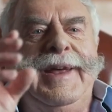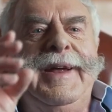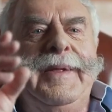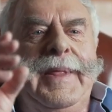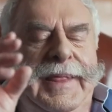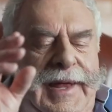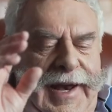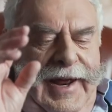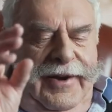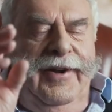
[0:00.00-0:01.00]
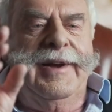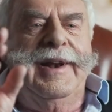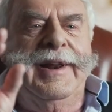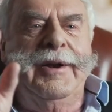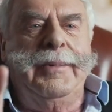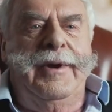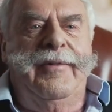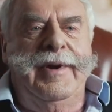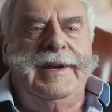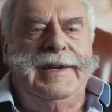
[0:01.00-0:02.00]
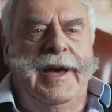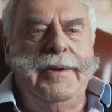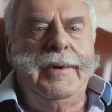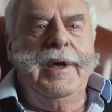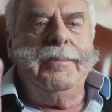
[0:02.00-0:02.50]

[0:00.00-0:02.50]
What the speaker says: and they don't like a little bit of red tape,